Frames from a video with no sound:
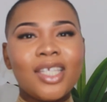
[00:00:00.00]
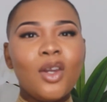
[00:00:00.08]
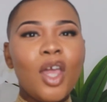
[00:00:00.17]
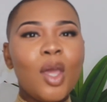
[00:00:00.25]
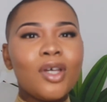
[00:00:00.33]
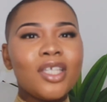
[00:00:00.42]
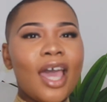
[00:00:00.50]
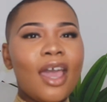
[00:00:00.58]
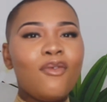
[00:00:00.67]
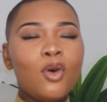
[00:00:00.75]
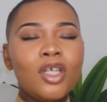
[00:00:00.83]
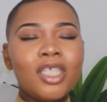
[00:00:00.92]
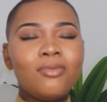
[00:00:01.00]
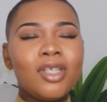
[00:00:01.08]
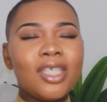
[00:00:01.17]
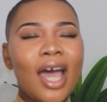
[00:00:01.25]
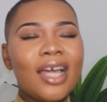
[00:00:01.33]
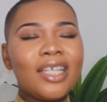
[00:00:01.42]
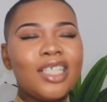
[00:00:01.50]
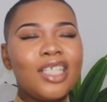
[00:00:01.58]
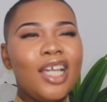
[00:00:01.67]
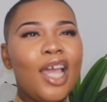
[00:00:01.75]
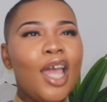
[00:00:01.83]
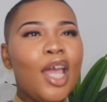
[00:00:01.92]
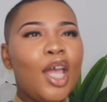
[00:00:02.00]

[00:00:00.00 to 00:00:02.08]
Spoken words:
You know, he was like forcing me to actually